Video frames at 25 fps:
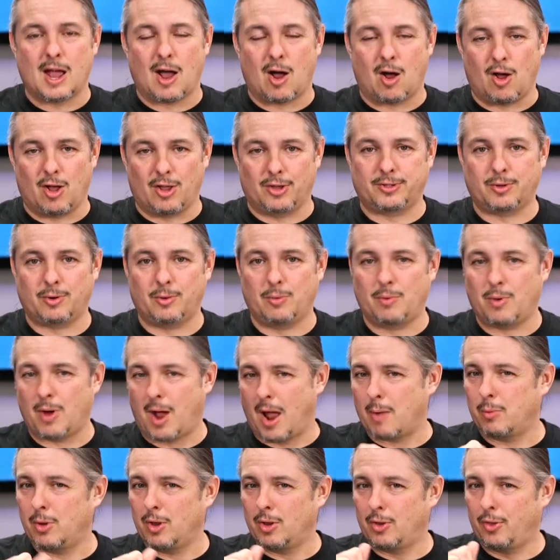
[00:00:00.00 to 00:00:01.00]
Also,
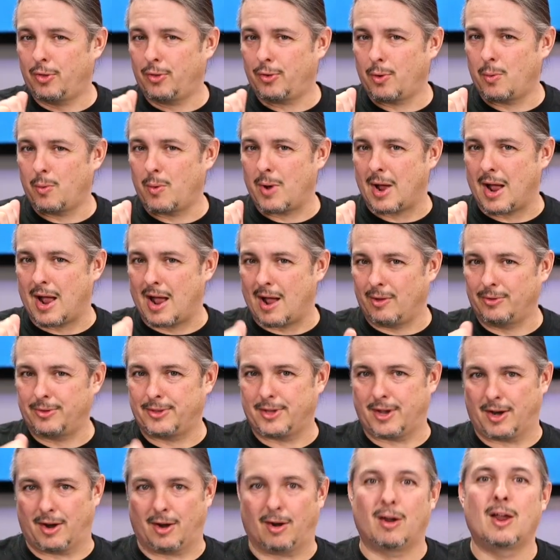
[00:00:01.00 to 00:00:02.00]
I will throw out
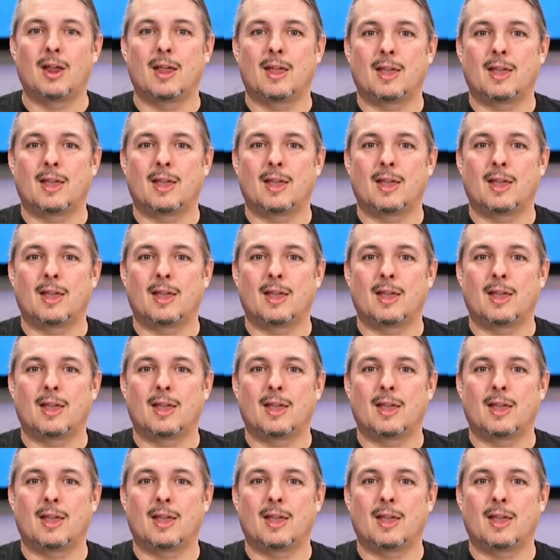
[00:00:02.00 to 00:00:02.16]
there,